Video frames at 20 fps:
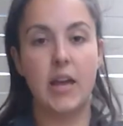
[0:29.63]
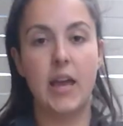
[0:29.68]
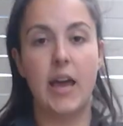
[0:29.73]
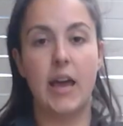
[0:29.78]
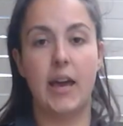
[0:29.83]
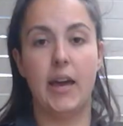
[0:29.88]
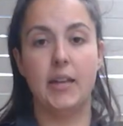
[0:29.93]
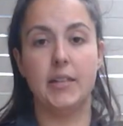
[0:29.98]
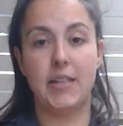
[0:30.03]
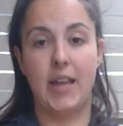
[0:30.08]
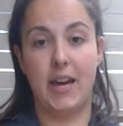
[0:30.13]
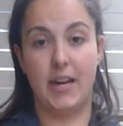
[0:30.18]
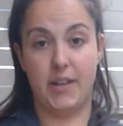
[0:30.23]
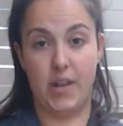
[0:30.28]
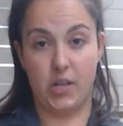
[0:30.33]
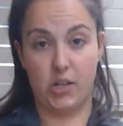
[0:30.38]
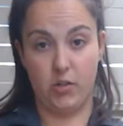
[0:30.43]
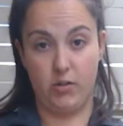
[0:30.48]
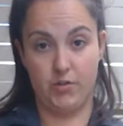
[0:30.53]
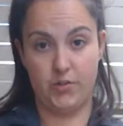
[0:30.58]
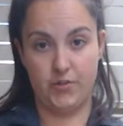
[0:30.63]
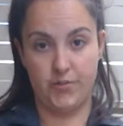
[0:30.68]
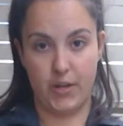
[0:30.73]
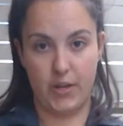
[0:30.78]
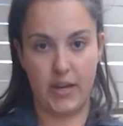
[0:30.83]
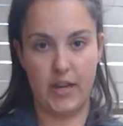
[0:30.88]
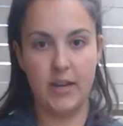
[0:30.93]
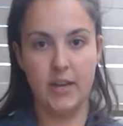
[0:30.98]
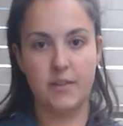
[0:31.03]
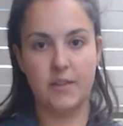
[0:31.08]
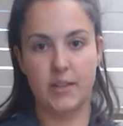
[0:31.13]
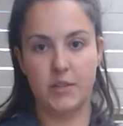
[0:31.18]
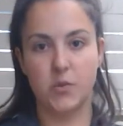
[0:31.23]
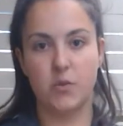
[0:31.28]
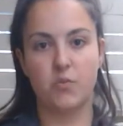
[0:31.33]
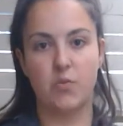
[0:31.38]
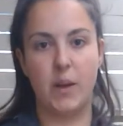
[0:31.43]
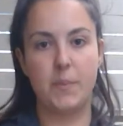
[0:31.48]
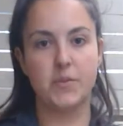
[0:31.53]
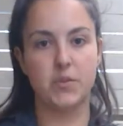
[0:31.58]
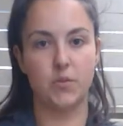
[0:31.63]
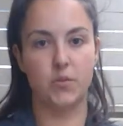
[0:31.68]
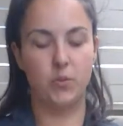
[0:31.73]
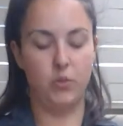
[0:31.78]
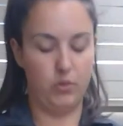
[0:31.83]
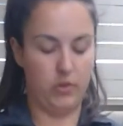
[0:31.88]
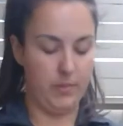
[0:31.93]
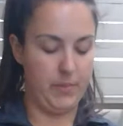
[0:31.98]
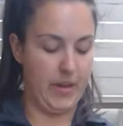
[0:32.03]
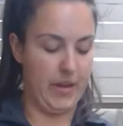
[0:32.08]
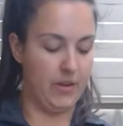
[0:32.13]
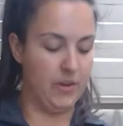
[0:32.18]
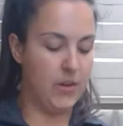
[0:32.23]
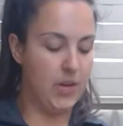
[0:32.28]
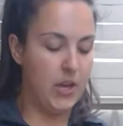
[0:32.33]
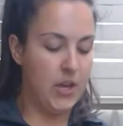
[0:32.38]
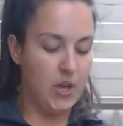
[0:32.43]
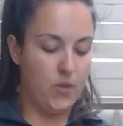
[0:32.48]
and our knuckles, okay? That's what wraps are all about.